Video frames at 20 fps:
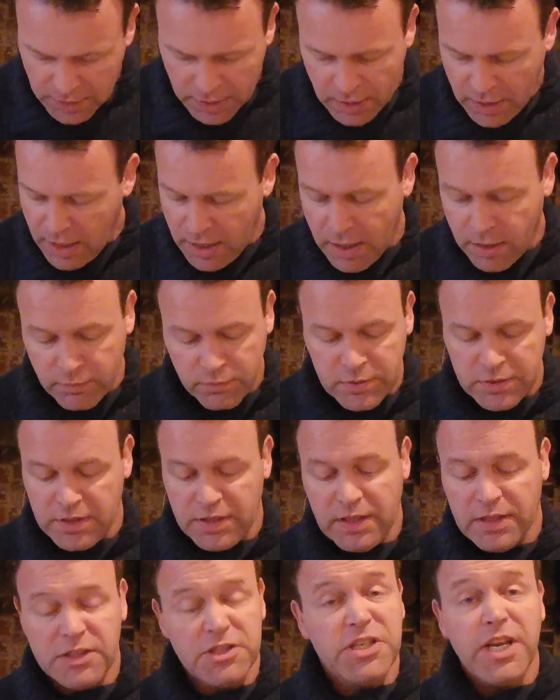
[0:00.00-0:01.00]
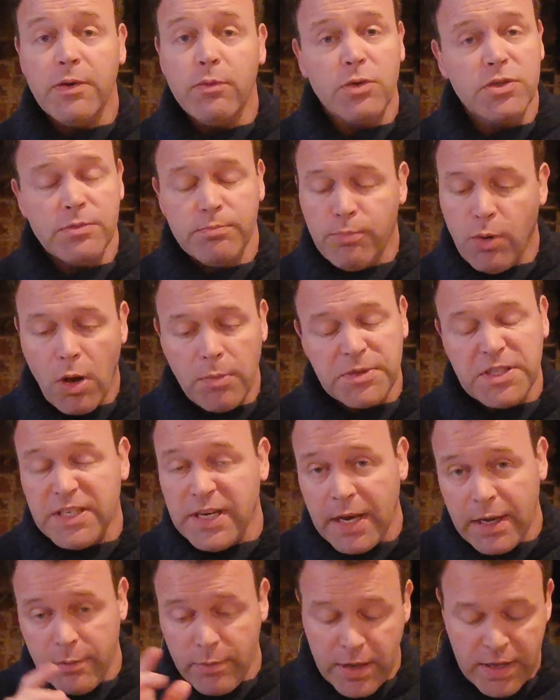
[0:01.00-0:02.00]
Uh, yeah, the tin wasn't popped in
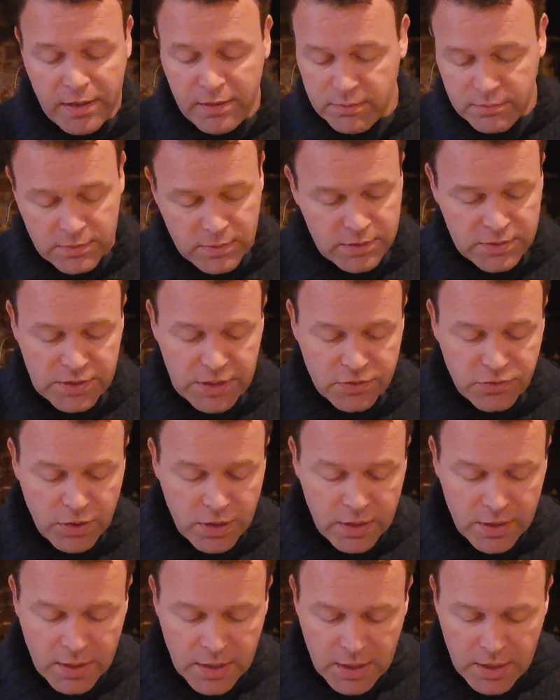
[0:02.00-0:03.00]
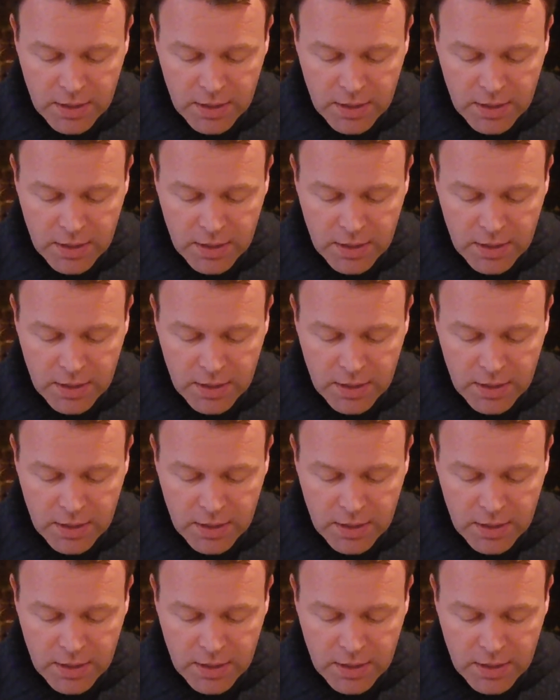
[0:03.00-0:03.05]
anyway, etc.